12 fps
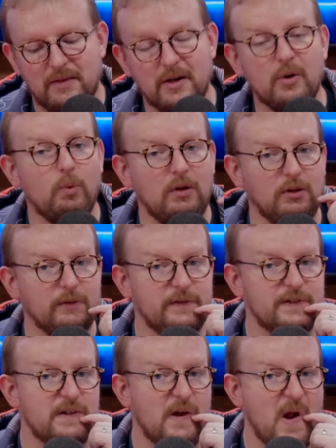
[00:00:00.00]
They're
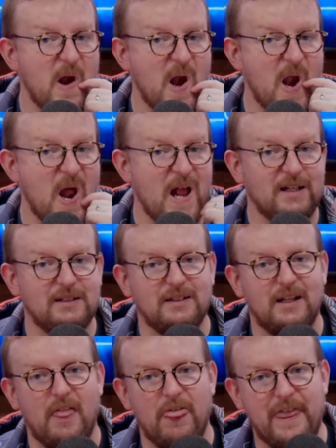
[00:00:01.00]
wolves.
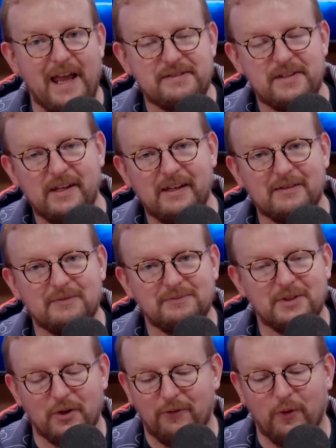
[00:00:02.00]
That's it.
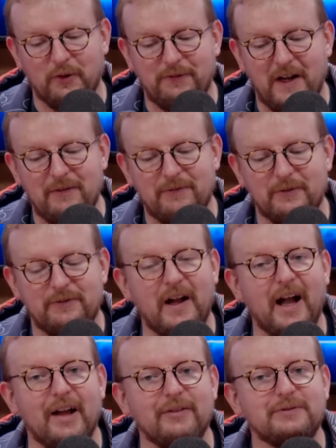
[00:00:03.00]
They're a 4/5 for
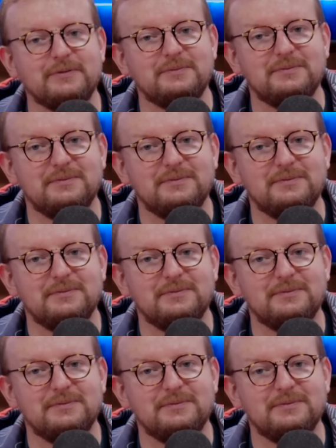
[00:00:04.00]
5.